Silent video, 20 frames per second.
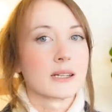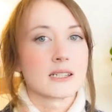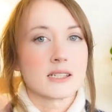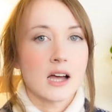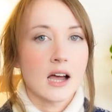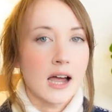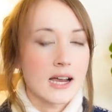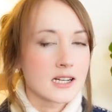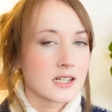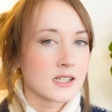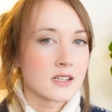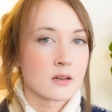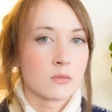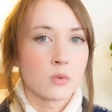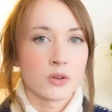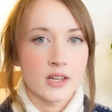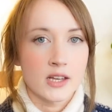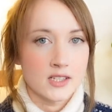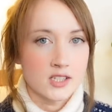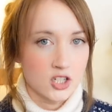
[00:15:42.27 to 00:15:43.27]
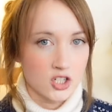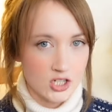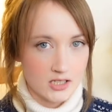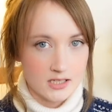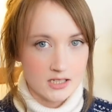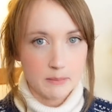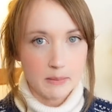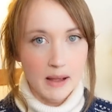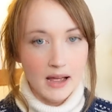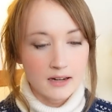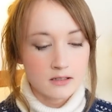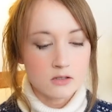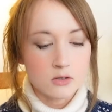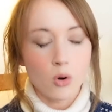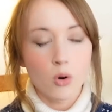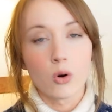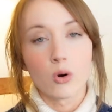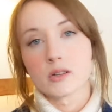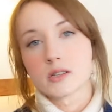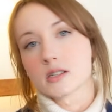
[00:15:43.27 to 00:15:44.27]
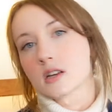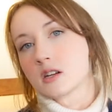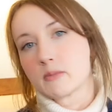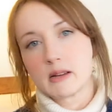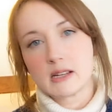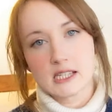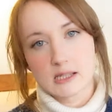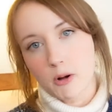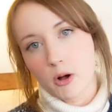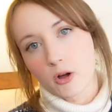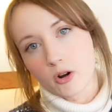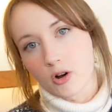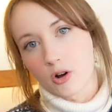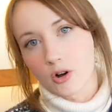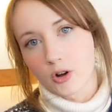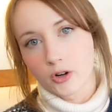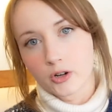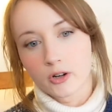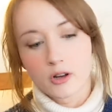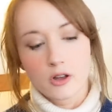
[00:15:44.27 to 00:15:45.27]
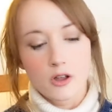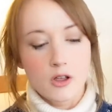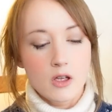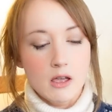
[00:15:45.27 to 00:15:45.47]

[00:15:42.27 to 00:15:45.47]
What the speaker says: tighter than what they suggest in the pattern, or it's going to be spot on.